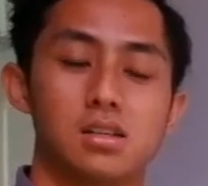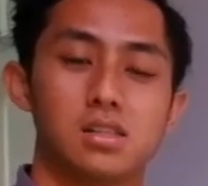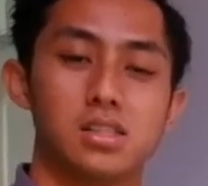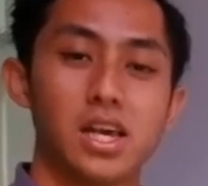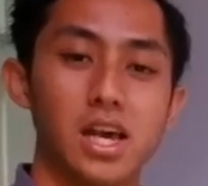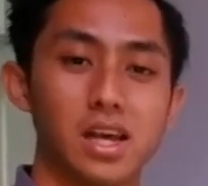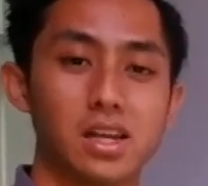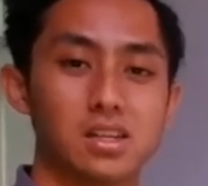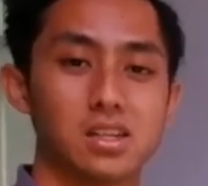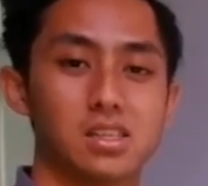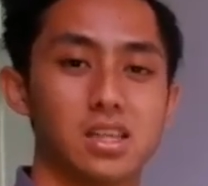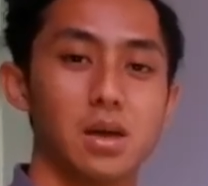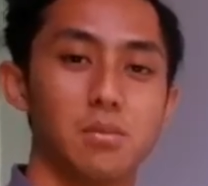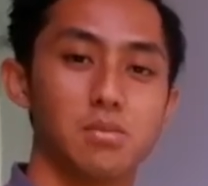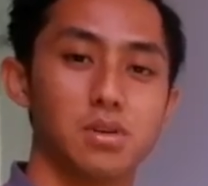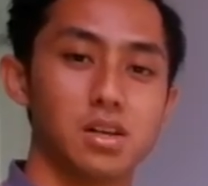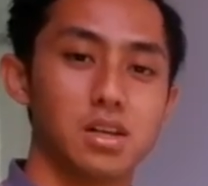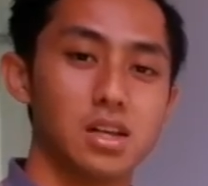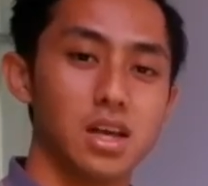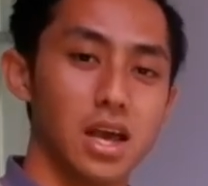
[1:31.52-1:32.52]
check the
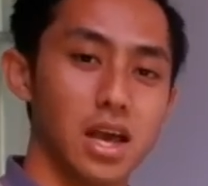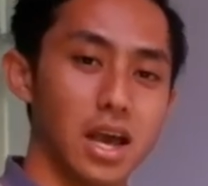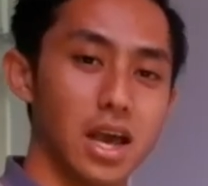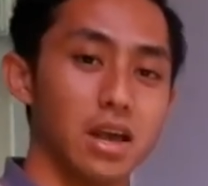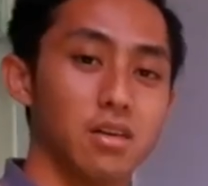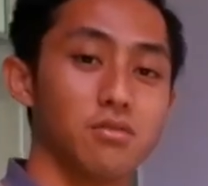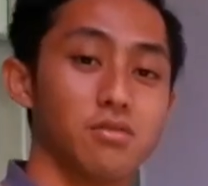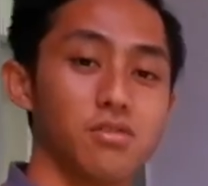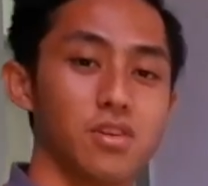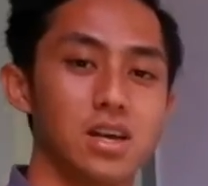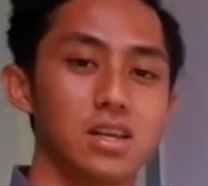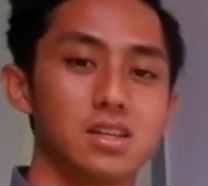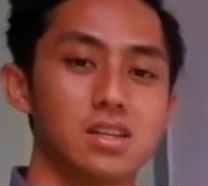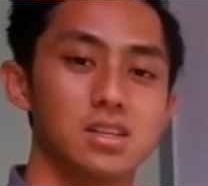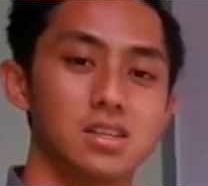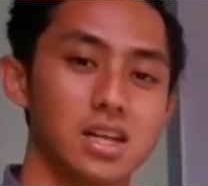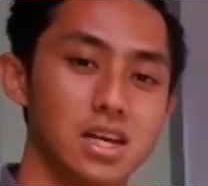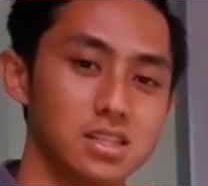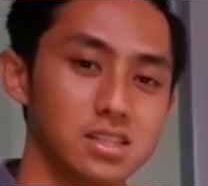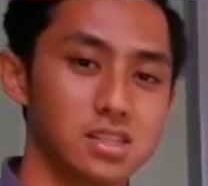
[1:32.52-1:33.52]
table and find
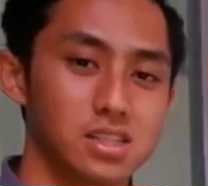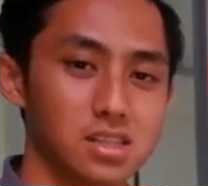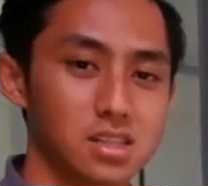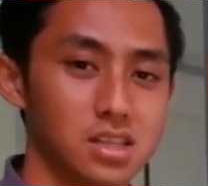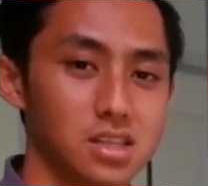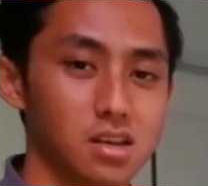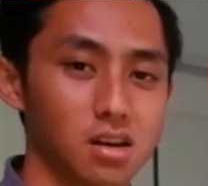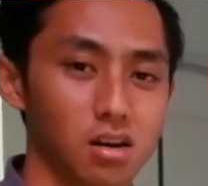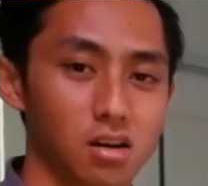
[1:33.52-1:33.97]
the density